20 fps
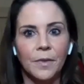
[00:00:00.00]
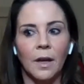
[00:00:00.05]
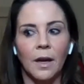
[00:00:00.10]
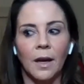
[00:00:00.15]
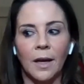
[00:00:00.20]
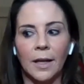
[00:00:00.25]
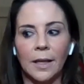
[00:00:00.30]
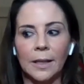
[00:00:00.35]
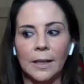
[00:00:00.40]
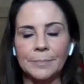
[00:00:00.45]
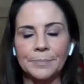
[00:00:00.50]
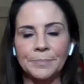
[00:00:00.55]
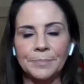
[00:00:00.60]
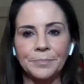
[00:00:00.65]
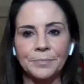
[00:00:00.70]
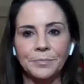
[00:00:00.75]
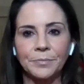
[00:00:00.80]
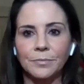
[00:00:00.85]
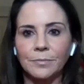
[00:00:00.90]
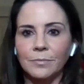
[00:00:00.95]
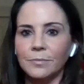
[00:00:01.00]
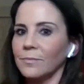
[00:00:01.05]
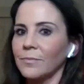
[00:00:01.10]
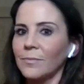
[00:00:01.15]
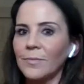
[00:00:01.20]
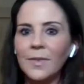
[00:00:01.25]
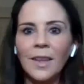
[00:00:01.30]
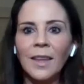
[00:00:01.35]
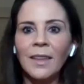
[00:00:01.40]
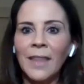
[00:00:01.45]

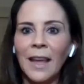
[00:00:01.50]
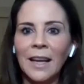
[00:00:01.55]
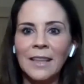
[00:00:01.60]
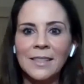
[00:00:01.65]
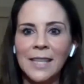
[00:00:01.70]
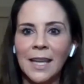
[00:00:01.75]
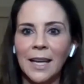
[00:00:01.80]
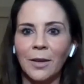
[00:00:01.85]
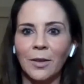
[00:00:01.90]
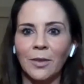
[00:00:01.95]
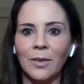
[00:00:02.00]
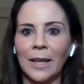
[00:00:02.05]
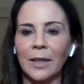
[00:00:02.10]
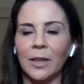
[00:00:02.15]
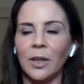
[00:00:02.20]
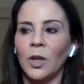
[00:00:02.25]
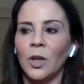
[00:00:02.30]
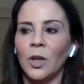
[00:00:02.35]
That day, like